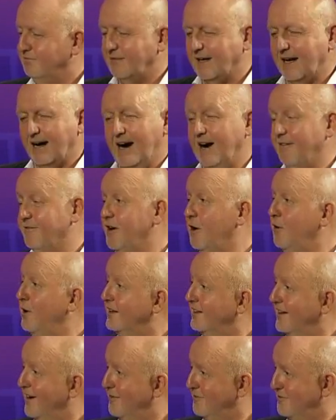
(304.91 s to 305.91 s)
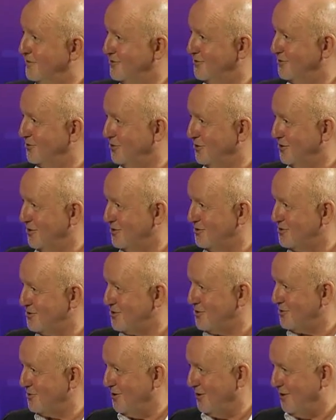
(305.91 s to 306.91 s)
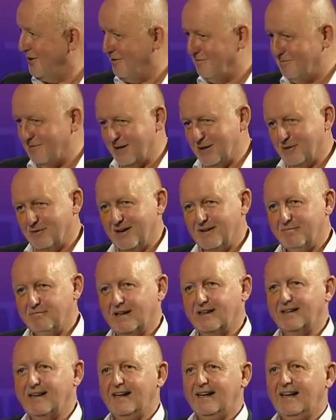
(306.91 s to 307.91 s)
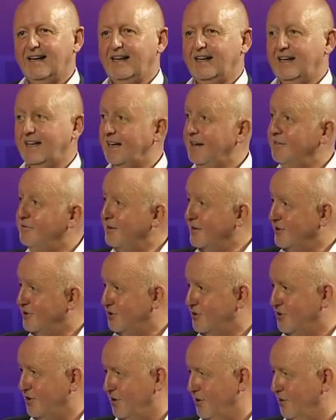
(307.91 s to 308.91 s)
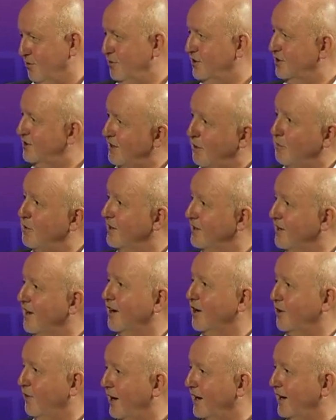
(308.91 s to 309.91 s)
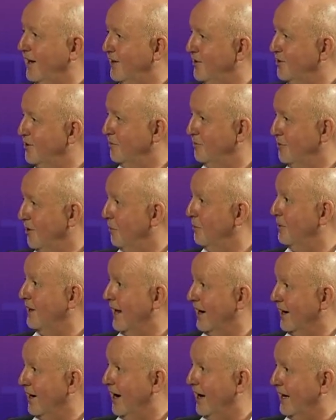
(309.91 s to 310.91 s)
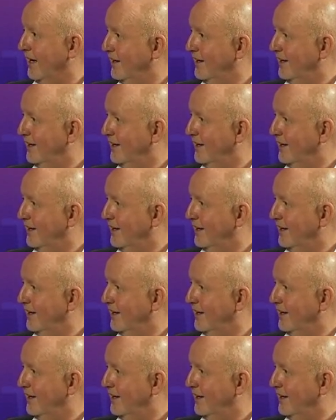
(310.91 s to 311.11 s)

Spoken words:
Now, I've no idea if the story is true or not, by the way, but if it's true, someone had done a great leadership job with that guy.